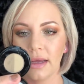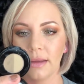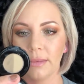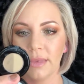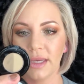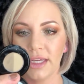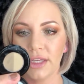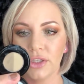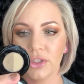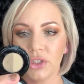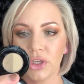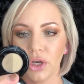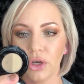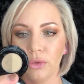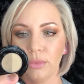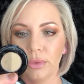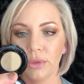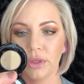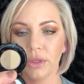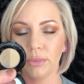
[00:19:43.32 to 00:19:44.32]
in
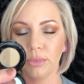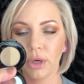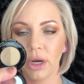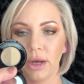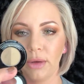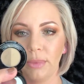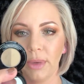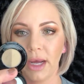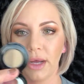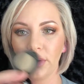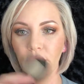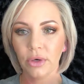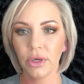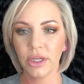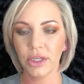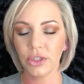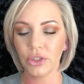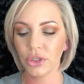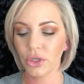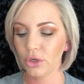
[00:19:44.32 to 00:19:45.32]
taupe, the brow powder
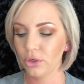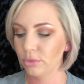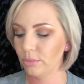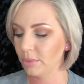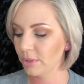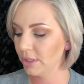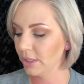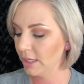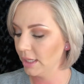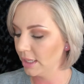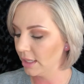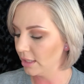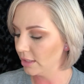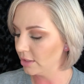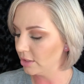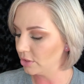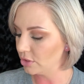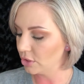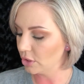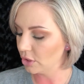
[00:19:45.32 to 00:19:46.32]
in taupe, the
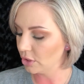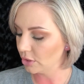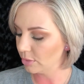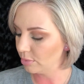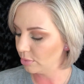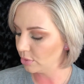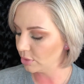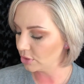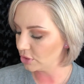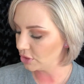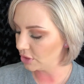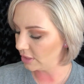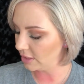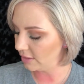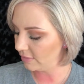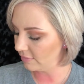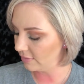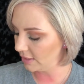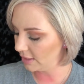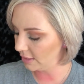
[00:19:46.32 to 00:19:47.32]
dark portion
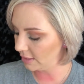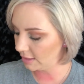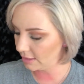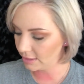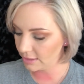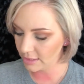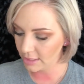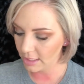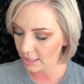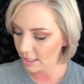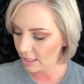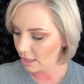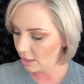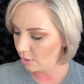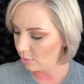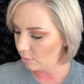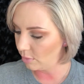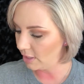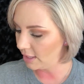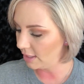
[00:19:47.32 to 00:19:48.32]
of it.
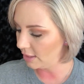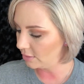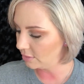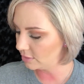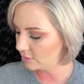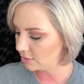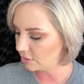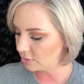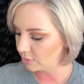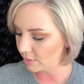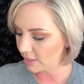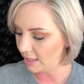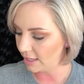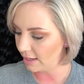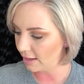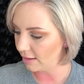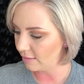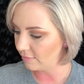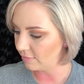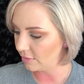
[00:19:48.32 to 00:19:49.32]
What else do I
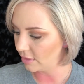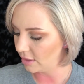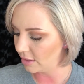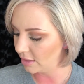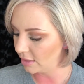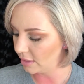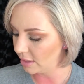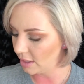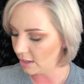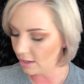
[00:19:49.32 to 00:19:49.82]
have on?